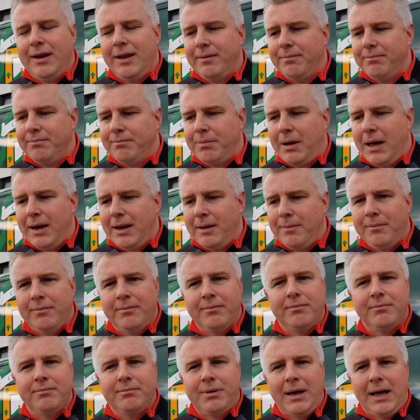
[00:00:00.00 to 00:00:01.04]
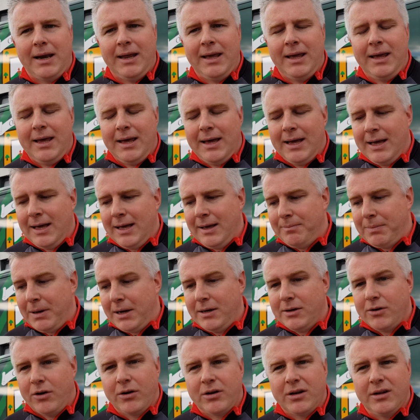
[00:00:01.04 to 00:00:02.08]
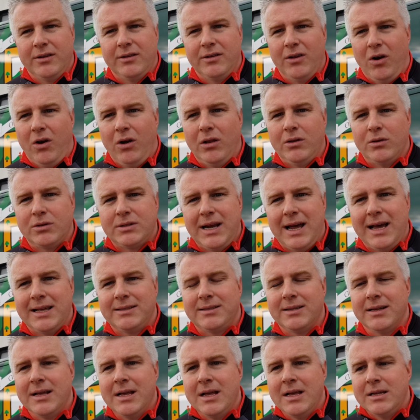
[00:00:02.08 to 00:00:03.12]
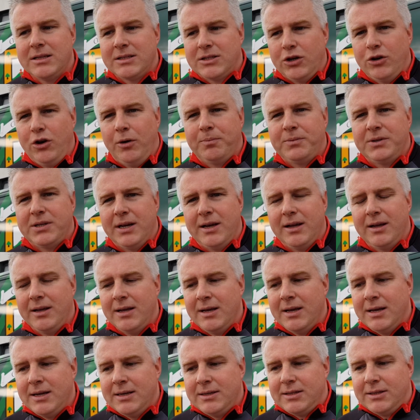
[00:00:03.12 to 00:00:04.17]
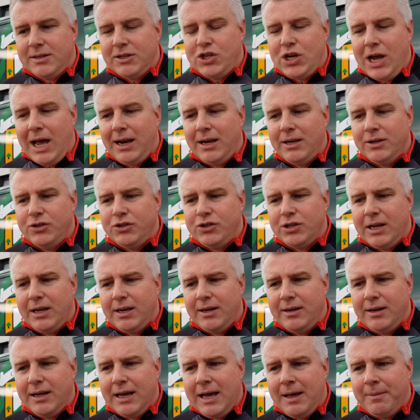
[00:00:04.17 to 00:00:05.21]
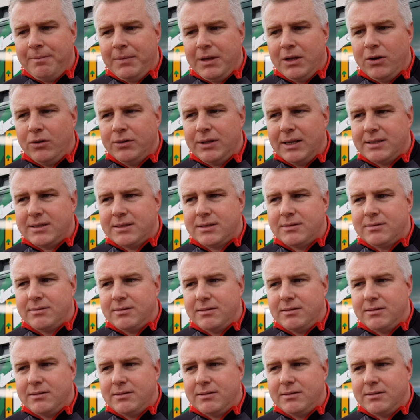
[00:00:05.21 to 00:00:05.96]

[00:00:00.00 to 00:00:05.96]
and Paddy Paddy uh, Paddy Durcan, all those lads stood up to, to the challenge, and um, you know that's